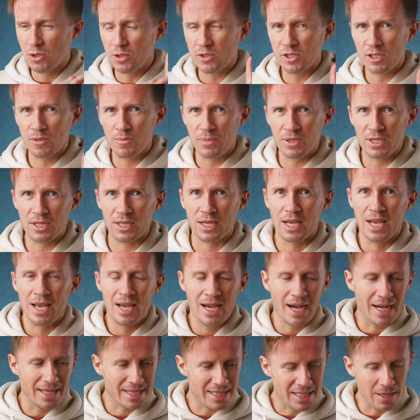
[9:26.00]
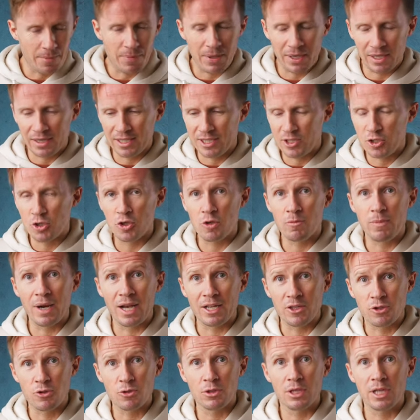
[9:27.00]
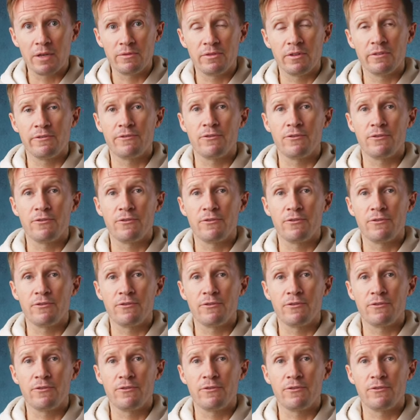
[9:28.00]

not something I typically do, but I do love it